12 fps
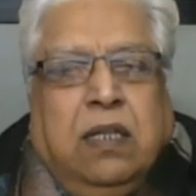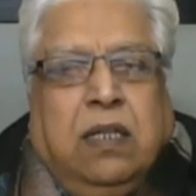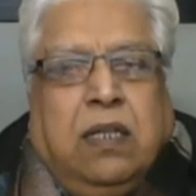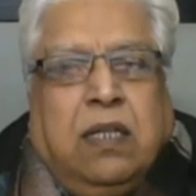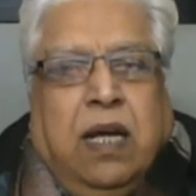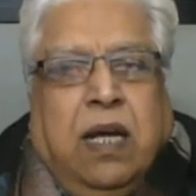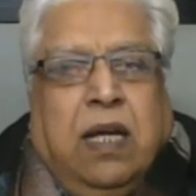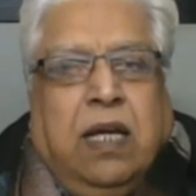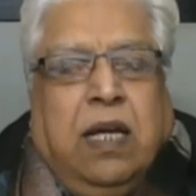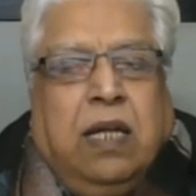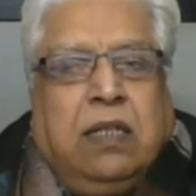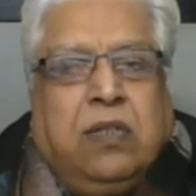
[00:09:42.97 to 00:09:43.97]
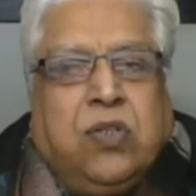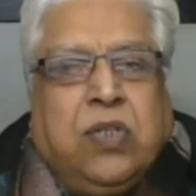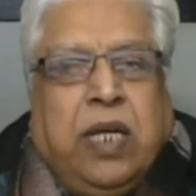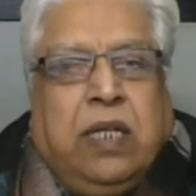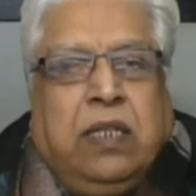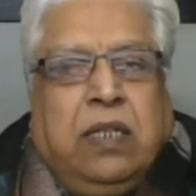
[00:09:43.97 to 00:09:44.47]
dry and
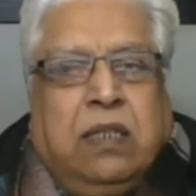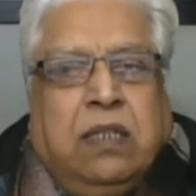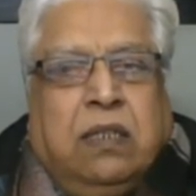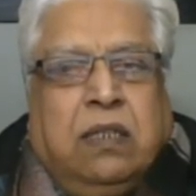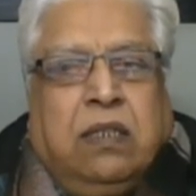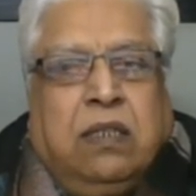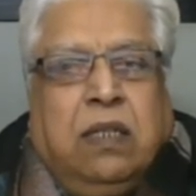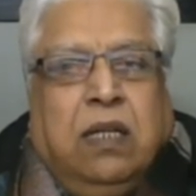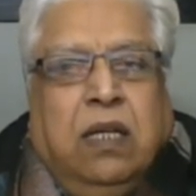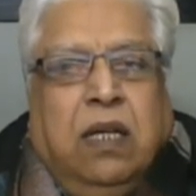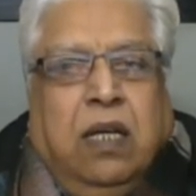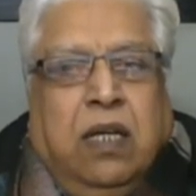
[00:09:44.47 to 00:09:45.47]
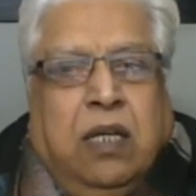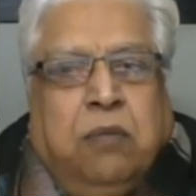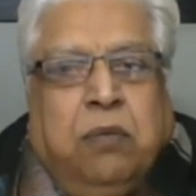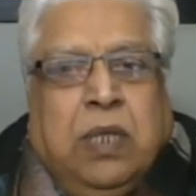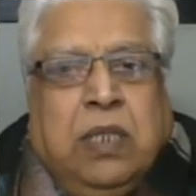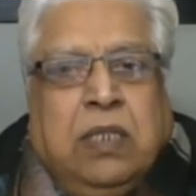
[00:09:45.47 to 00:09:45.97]
shiny tongue,
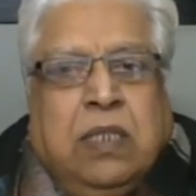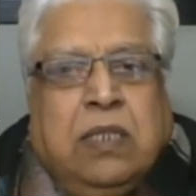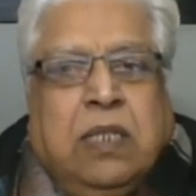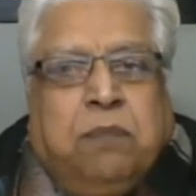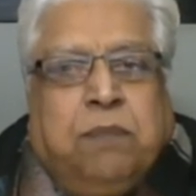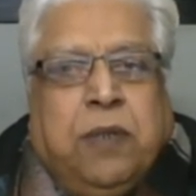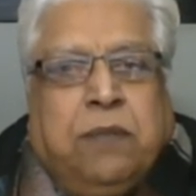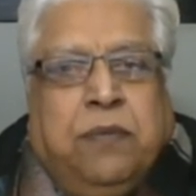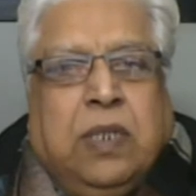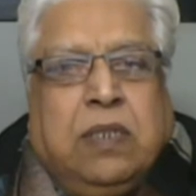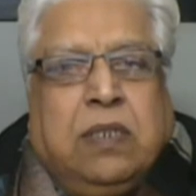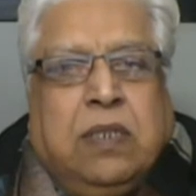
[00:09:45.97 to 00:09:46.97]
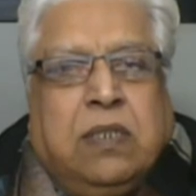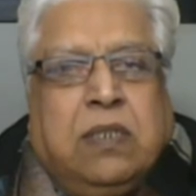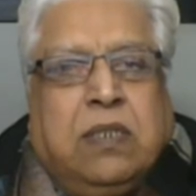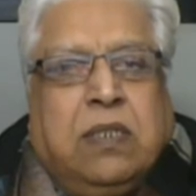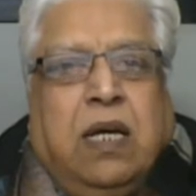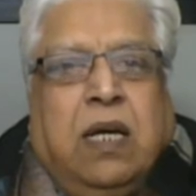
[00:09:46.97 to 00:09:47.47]
hemorrhages and
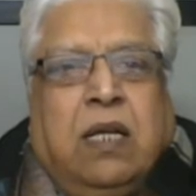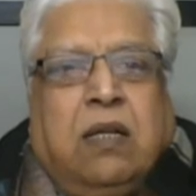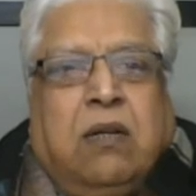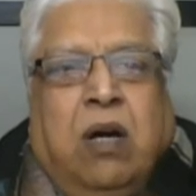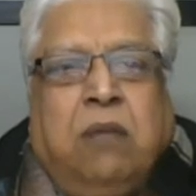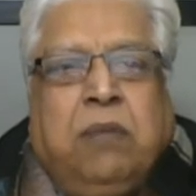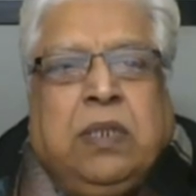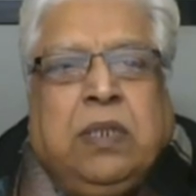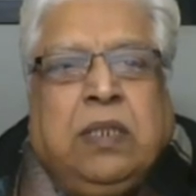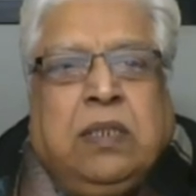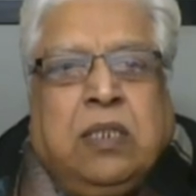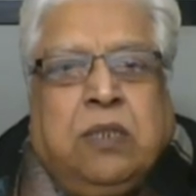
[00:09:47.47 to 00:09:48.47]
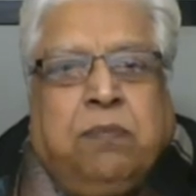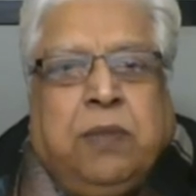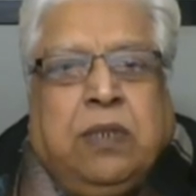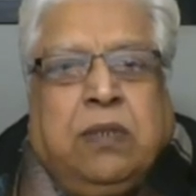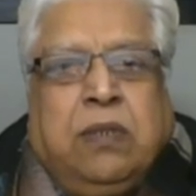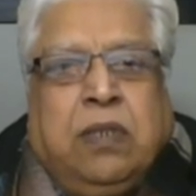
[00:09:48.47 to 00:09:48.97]
perforations are common in this
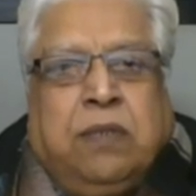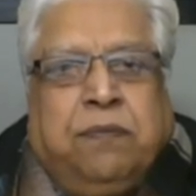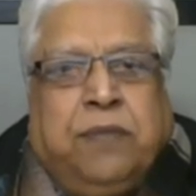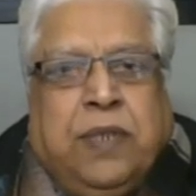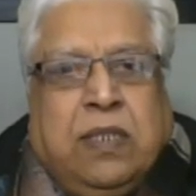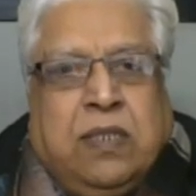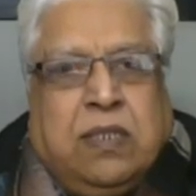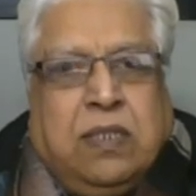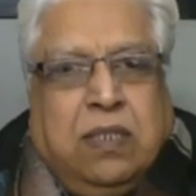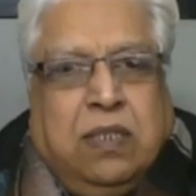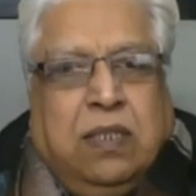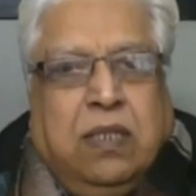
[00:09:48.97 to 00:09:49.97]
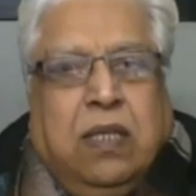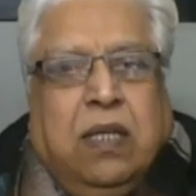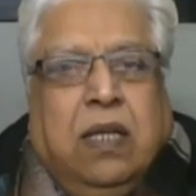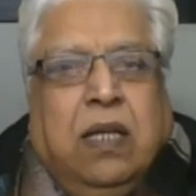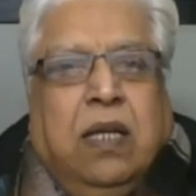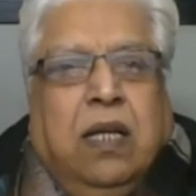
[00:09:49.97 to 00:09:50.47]
particular phase.
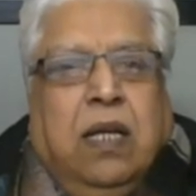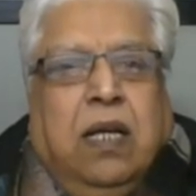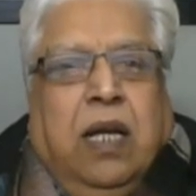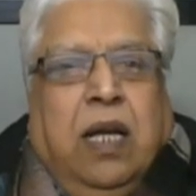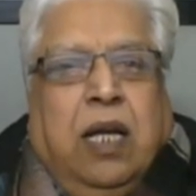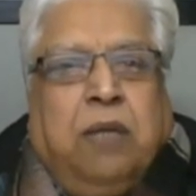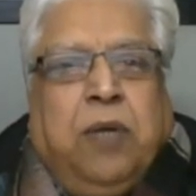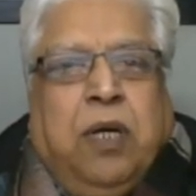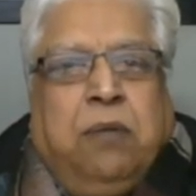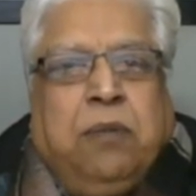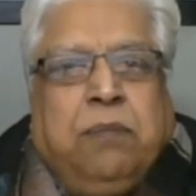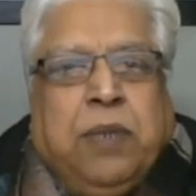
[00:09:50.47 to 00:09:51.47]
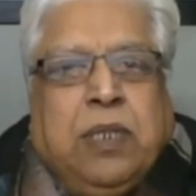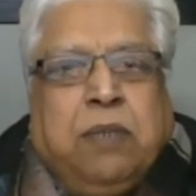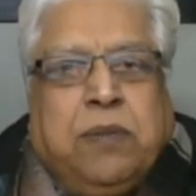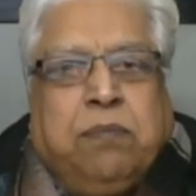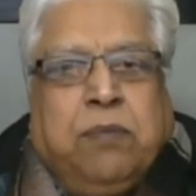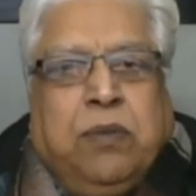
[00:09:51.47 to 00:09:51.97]
Abdomen
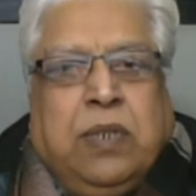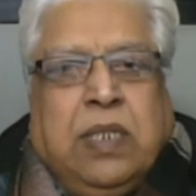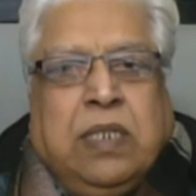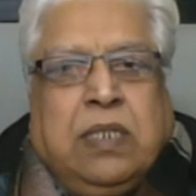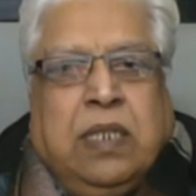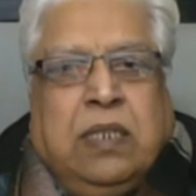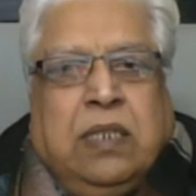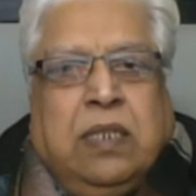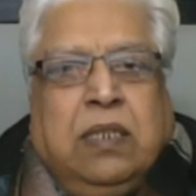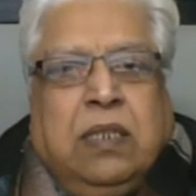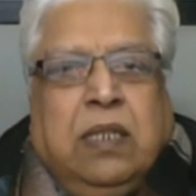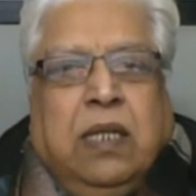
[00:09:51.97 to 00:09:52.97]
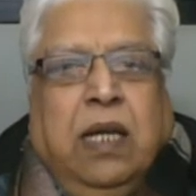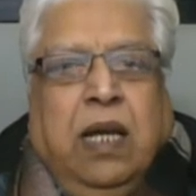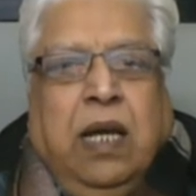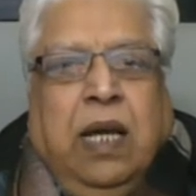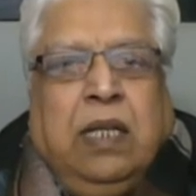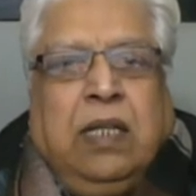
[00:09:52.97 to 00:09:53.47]
becomes more distended,
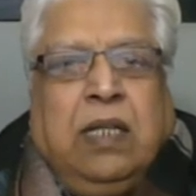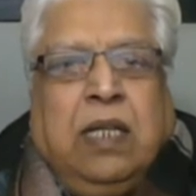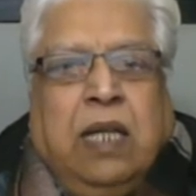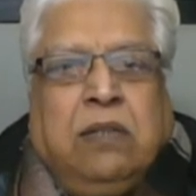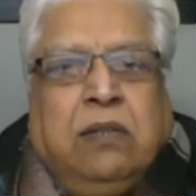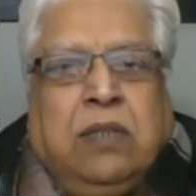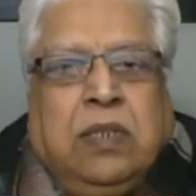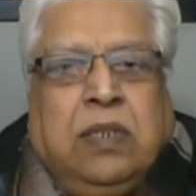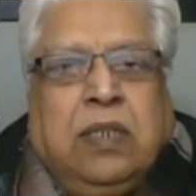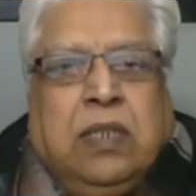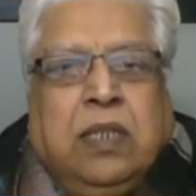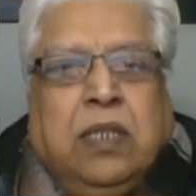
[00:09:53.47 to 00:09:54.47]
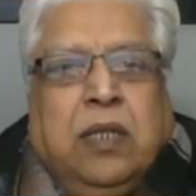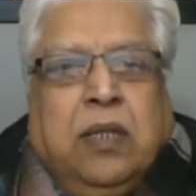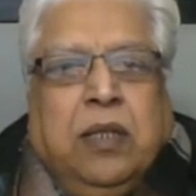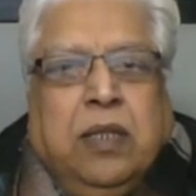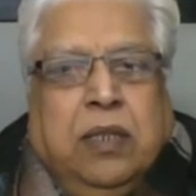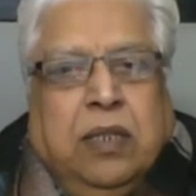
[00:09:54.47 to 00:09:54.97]
and gradually
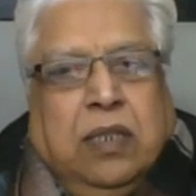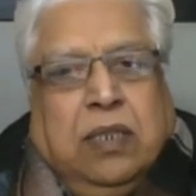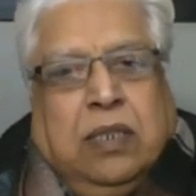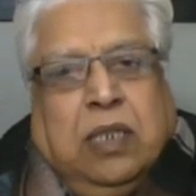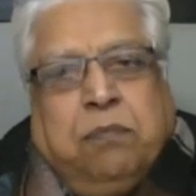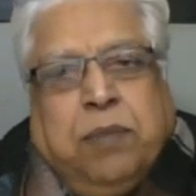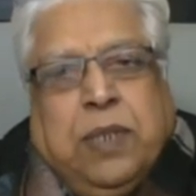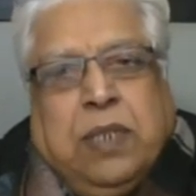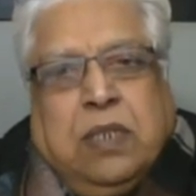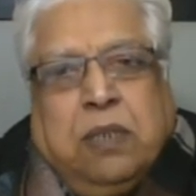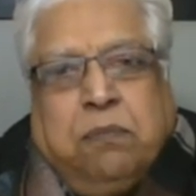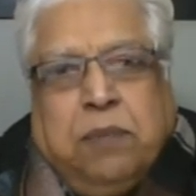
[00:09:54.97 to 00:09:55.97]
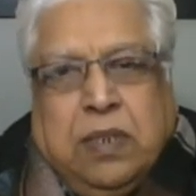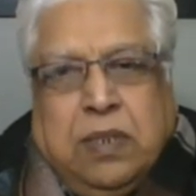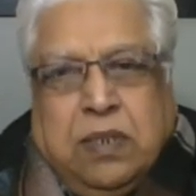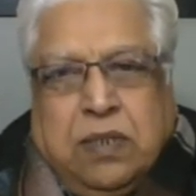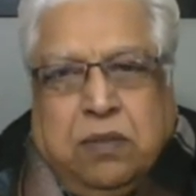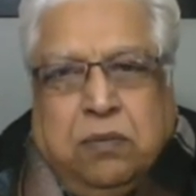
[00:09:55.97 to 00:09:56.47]
temperature
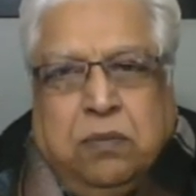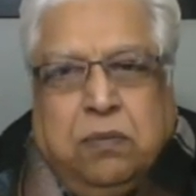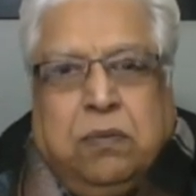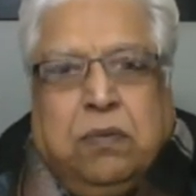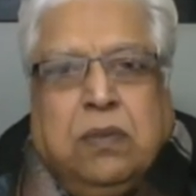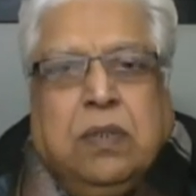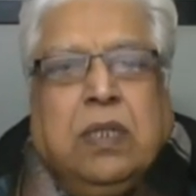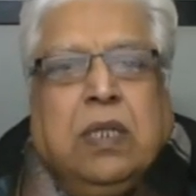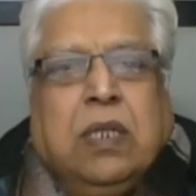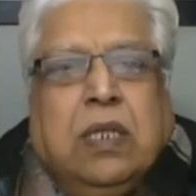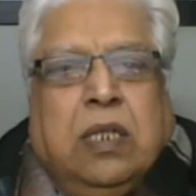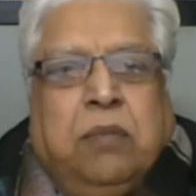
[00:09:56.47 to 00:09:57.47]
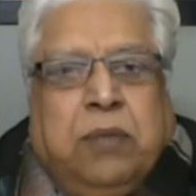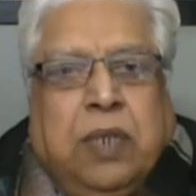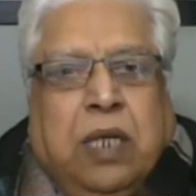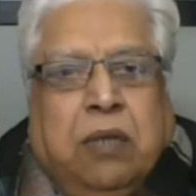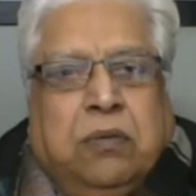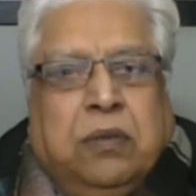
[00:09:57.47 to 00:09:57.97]
begins to come
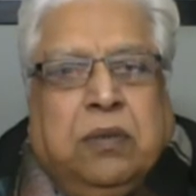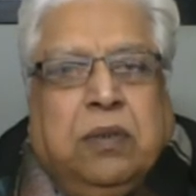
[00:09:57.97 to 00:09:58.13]
down.